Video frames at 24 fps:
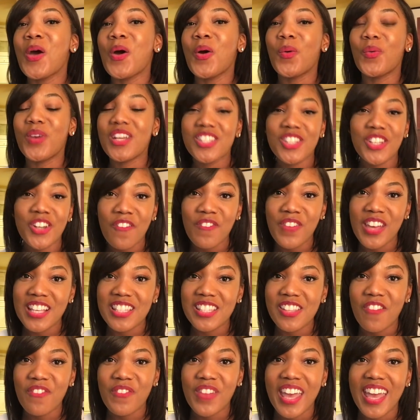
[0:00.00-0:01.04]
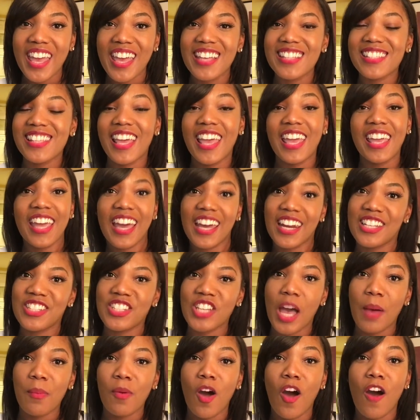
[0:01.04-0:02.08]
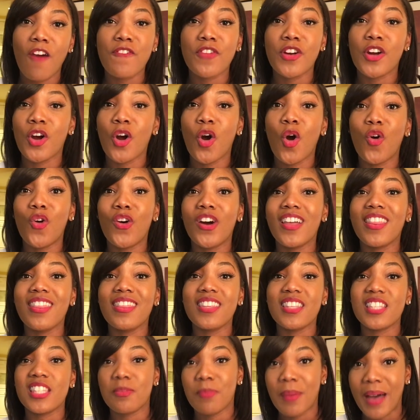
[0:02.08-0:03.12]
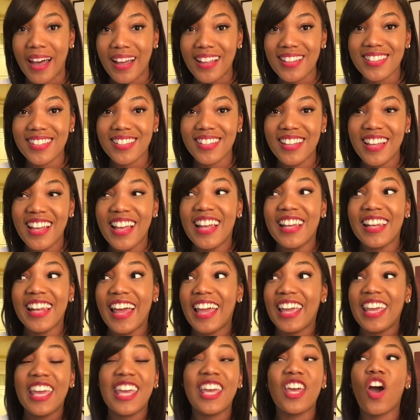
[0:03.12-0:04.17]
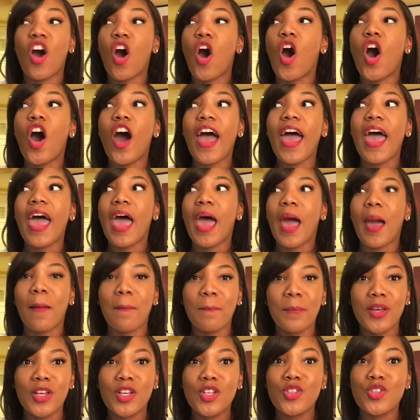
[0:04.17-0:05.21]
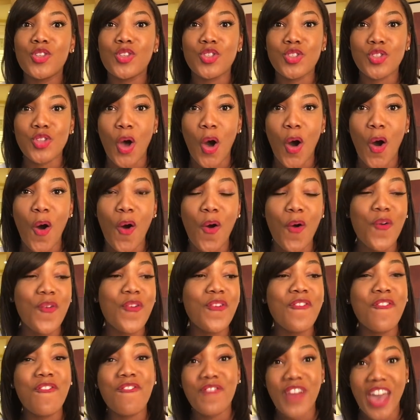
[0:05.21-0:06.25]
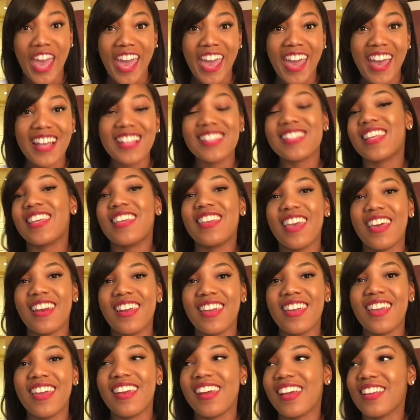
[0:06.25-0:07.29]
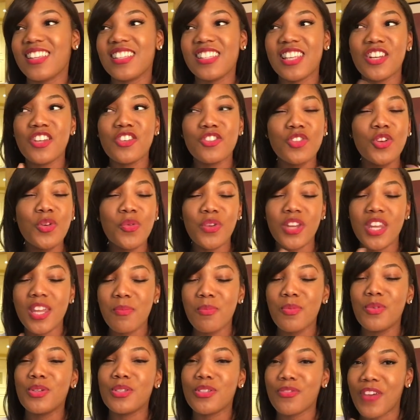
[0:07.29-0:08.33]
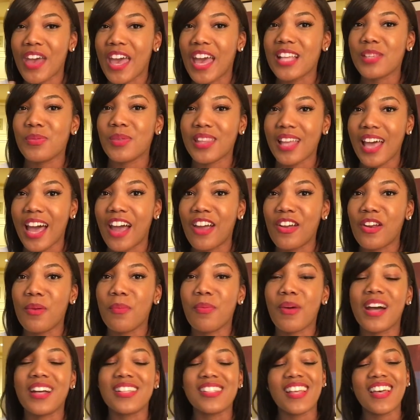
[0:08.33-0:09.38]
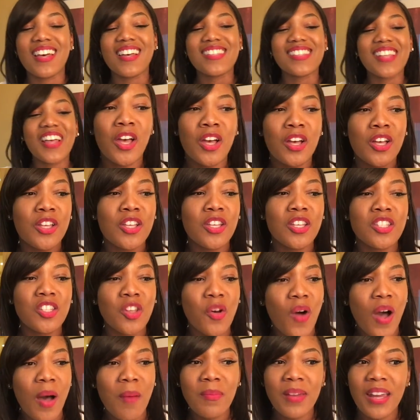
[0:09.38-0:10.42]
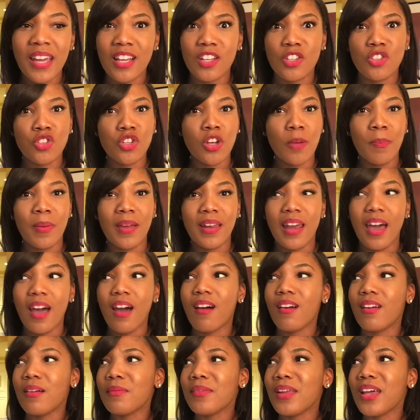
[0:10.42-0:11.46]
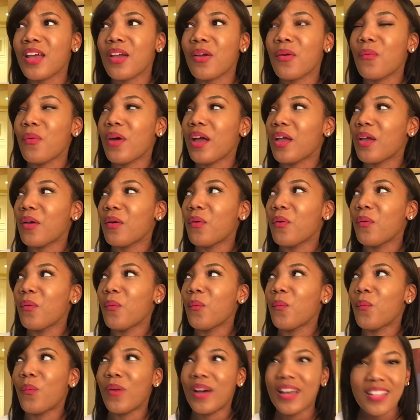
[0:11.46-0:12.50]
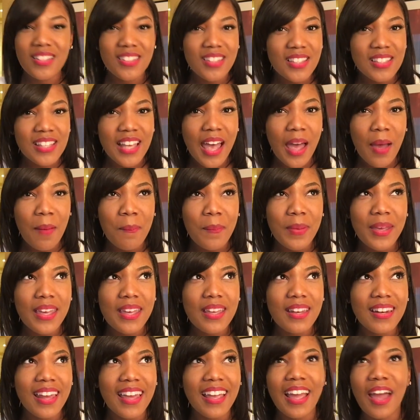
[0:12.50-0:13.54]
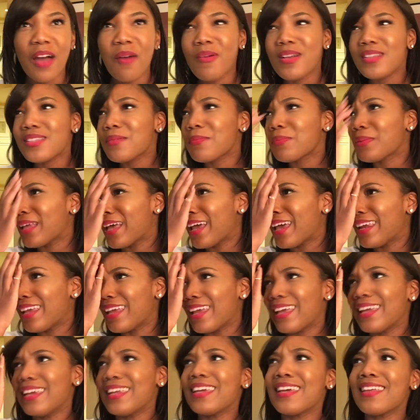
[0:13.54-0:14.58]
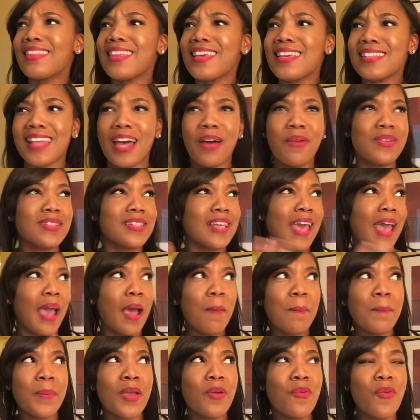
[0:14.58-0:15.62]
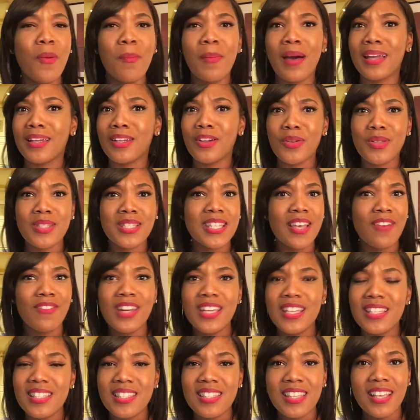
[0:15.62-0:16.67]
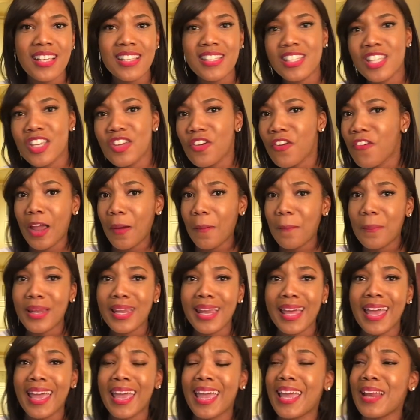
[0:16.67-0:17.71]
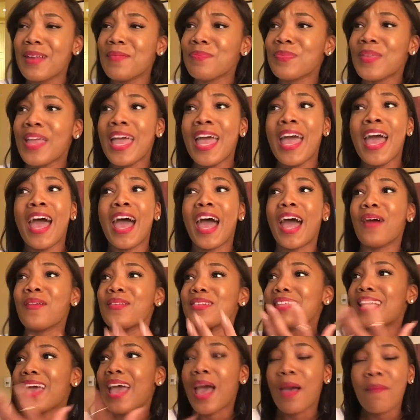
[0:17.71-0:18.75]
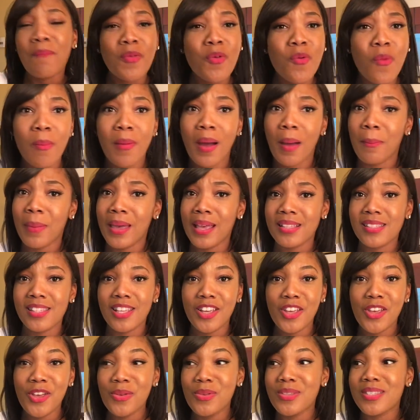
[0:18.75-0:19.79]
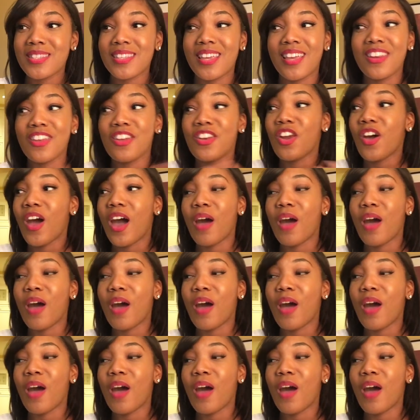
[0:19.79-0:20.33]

Went to their face-to-face and got a job offer on the spot. Like, it all happened so fast yet again. Like, this industry really moves fast with the hiring process. So I'm like tripping out. I'm like, wait, what just happened? Like, I wasn't planning any of this. I was happy with my little 76-seater airplane. I was happy with my base in Houston. You know,